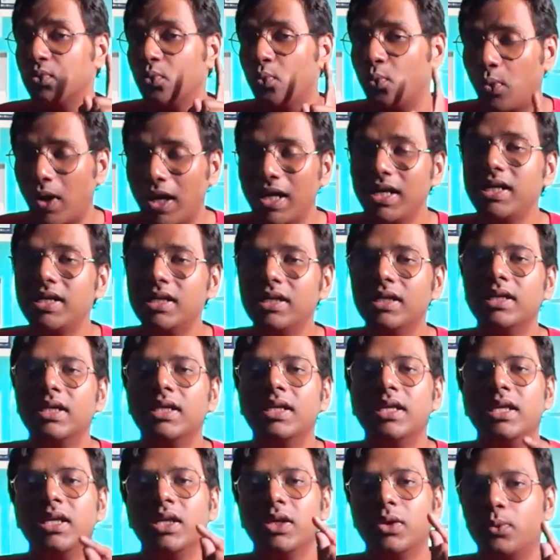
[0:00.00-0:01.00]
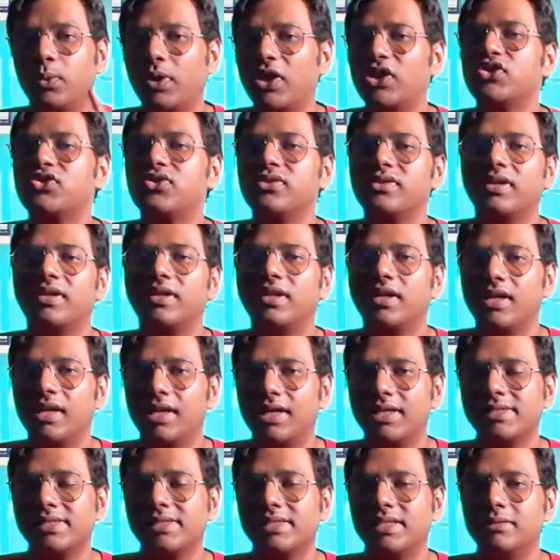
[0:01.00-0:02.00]
one question that I
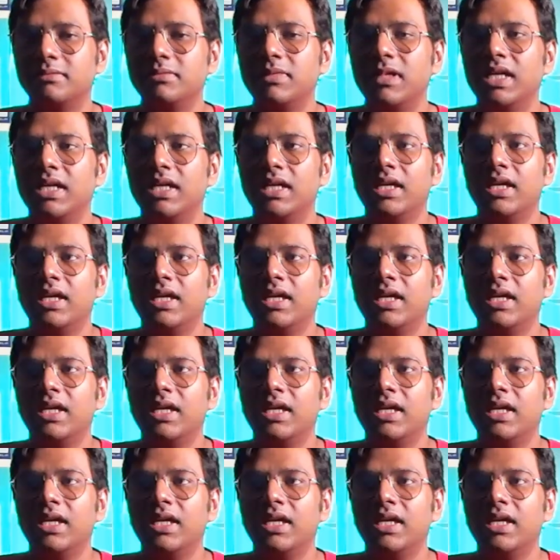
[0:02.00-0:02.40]
asked them